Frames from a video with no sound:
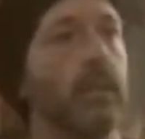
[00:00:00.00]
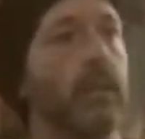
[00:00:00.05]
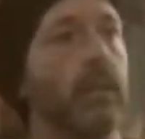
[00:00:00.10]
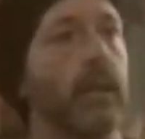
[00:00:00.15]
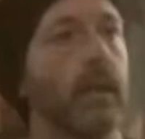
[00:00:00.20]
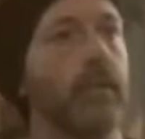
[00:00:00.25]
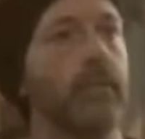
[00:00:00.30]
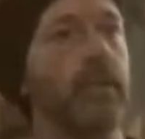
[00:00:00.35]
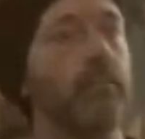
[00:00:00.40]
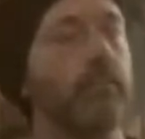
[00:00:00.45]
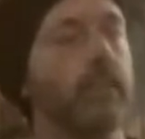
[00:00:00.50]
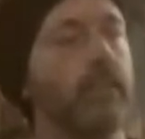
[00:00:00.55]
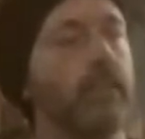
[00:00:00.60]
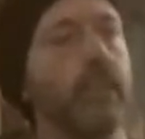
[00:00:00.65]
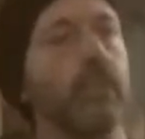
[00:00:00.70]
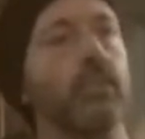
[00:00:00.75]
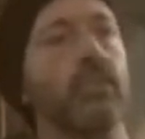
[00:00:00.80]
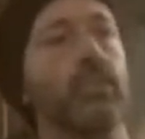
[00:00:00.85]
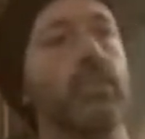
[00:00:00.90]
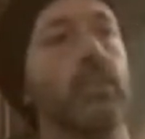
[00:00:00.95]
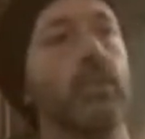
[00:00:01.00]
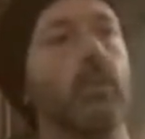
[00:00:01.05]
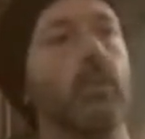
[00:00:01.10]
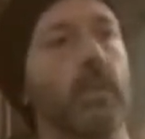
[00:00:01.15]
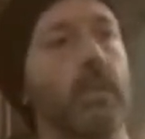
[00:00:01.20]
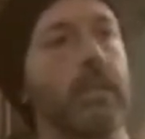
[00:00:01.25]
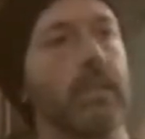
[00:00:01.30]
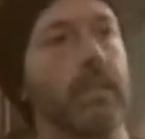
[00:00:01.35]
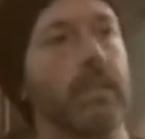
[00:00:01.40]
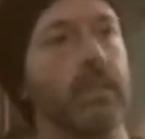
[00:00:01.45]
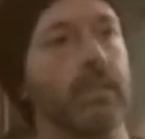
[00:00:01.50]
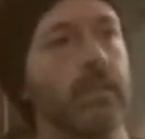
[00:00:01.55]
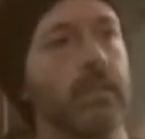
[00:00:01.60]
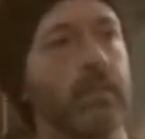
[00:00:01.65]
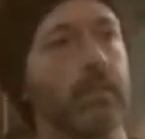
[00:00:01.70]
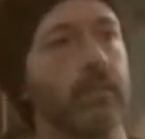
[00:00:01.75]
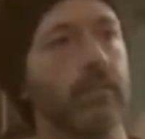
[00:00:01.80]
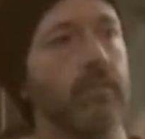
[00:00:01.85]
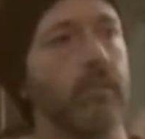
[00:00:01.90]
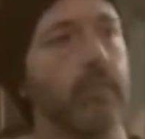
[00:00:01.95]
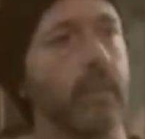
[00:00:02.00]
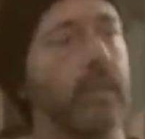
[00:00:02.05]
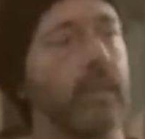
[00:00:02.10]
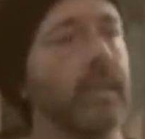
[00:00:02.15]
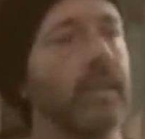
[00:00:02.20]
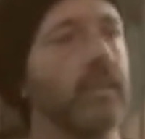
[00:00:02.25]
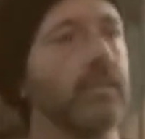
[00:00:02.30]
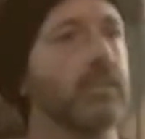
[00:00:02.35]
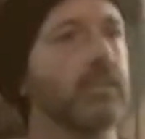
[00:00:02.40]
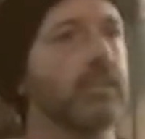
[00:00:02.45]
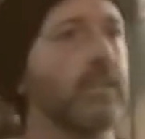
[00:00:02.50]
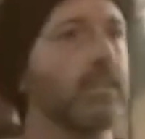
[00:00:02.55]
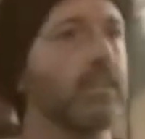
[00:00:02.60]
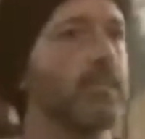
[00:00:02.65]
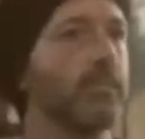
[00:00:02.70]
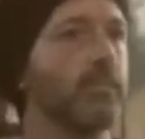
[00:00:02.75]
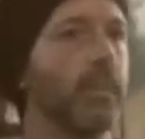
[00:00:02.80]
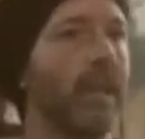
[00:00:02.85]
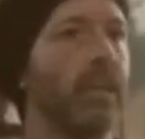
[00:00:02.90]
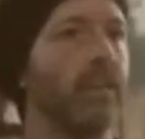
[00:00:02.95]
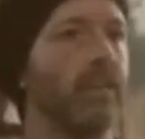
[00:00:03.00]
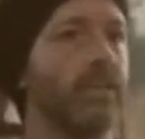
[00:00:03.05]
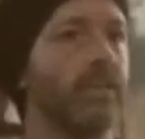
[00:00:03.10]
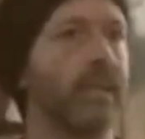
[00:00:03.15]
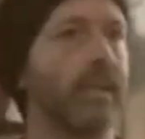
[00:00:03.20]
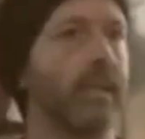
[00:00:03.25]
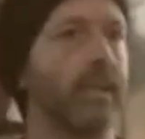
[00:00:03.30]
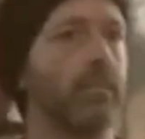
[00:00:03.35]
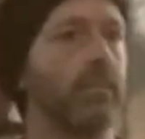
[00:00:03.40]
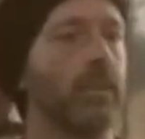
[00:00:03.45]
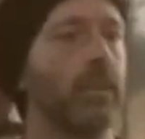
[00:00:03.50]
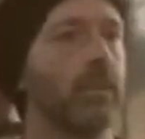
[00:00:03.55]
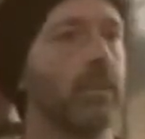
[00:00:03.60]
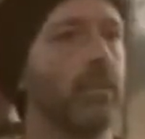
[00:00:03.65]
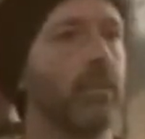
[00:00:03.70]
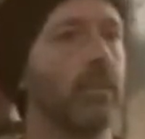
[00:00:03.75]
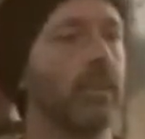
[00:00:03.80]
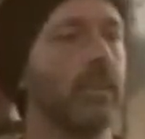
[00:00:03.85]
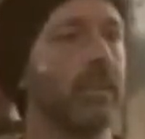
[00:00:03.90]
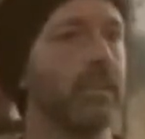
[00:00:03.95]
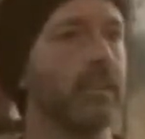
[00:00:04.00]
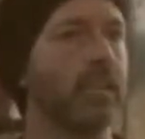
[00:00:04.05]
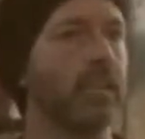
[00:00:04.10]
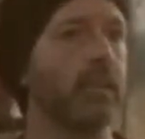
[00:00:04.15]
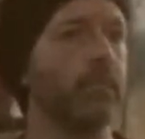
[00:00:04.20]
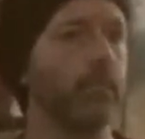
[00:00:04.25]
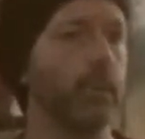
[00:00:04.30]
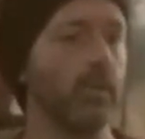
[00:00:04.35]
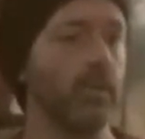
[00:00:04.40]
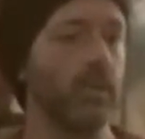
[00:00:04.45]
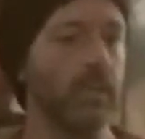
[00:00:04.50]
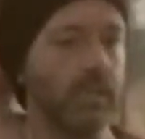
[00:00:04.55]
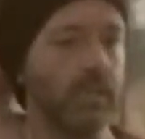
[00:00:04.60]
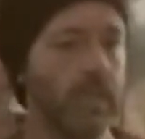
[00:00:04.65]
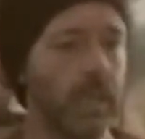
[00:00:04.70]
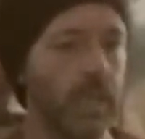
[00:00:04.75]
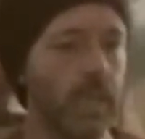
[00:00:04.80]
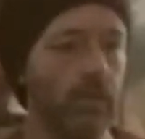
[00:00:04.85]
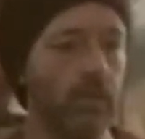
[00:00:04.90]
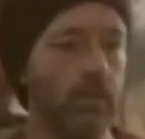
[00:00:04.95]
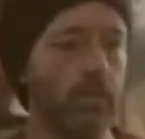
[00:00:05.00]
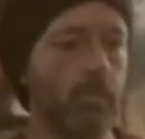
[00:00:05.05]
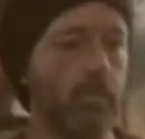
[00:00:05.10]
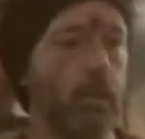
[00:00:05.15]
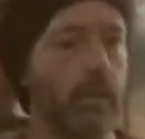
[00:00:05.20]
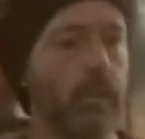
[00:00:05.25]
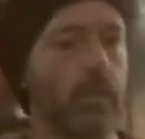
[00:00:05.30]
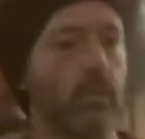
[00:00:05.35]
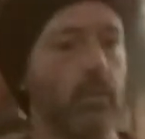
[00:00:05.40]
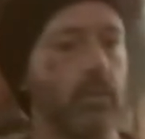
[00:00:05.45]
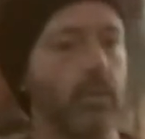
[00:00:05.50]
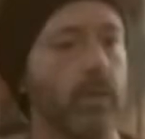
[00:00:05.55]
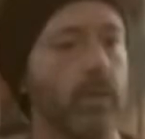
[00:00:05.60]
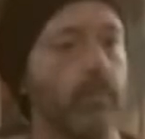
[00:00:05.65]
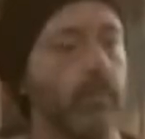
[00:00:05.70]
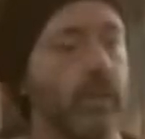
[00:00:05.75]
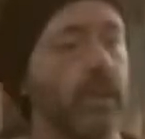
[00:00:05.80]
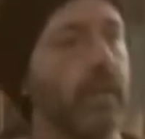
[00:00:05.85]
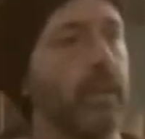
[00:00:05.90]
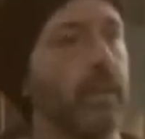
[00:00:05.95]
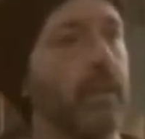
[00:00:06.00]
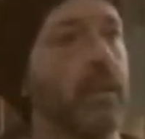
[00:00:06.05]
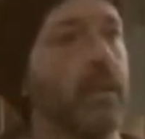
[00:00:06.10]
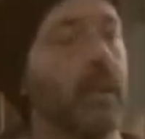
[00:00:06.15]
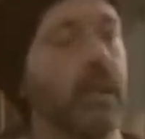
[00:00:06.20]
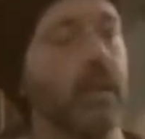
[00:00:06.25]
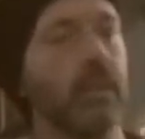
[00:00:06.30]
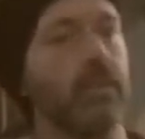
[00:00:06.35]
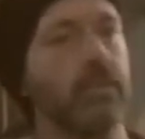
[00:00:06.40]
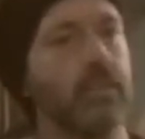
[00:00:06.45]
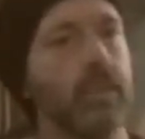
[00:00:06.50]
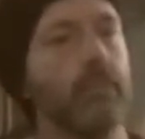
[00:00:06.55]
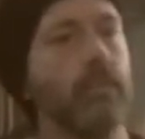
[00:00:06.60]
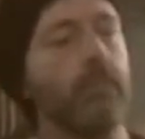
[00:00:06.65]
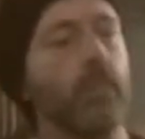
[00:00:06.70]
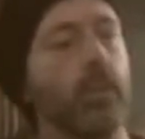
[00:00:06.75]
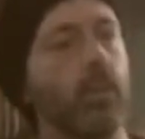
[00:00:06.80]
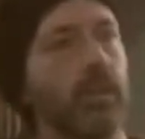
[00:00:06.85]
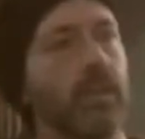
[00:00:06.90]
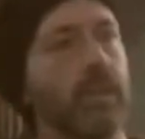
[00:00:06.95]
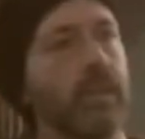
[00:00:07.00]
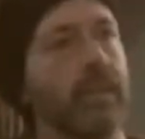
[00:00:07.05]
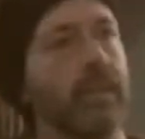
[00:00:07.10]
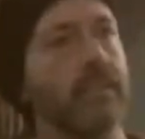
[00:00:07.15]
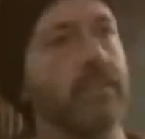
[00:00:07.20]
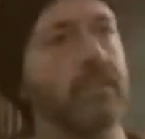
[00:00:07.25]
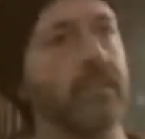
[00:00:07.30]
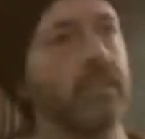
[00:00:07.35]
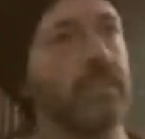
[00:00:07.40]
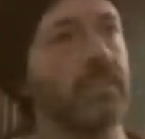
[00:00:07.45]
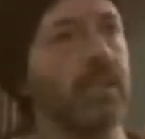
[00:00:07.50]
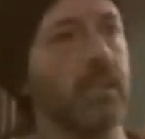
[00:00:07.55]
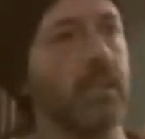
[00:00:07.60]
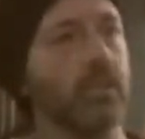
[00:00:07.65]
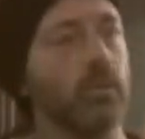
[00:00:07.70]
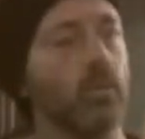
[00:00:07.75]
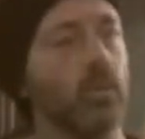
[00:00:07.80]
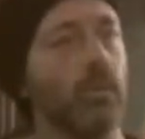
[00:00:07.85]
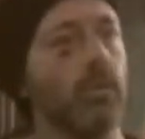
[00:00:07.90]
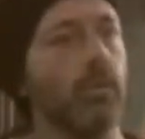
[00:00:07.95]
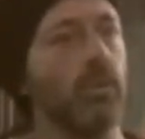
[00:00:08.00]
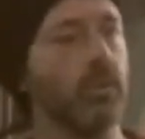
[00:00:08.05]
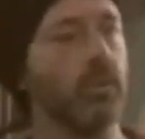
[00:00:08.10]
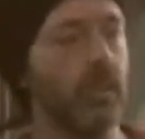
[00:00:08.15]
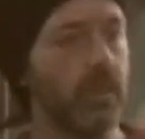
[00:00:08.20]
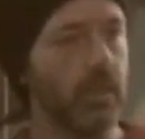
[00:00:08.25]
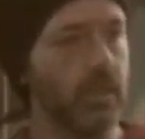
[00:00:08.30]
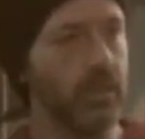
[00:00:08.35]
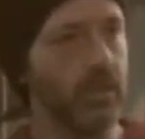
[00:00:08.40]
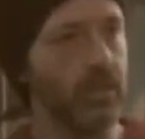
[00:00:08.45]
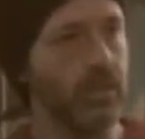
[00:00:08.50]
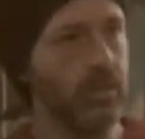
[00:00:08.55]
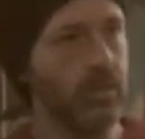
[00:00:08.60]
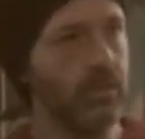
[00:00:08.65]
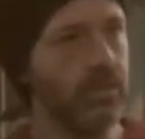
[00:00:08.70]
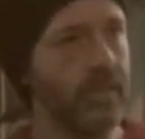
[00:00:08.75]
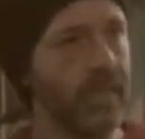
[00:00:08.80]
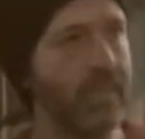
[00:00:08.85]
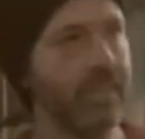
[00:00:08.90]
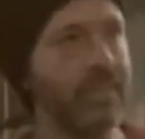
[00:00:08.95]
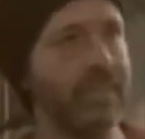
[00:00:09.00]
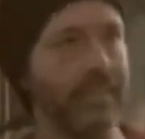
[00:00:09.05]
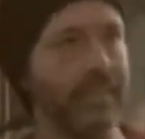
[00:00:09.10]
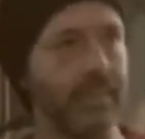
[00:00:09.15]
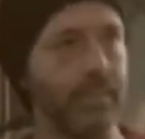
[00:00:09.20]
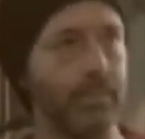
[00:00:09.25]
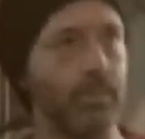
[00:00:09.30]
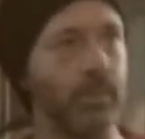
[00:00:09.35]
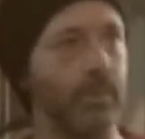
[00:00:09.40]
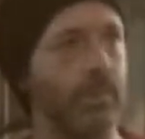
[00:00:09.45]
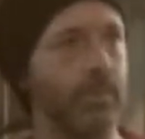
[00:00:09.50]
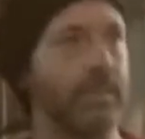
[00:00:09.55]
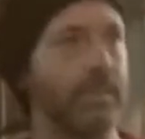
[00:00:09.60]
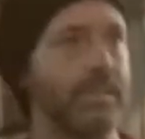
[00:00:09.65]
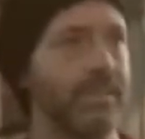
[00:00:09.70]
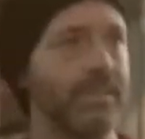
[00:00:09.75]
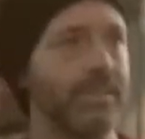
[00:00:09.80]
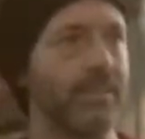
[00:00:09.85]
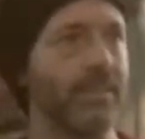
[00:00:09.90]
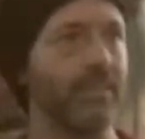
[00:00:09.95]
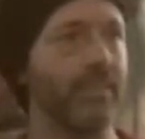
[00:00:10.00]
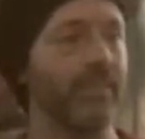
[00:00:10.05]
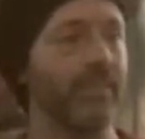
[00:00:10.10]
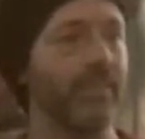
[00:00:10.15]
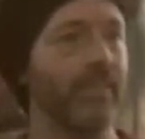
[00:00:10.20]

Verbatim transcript: um, it reveals to you what it needs. Yeah, and that's yeah. that's a balancing act because it's like building a tower of bricks or something. And at some point, it's going to start to wobble. So you got you, you delicately put the pieces on,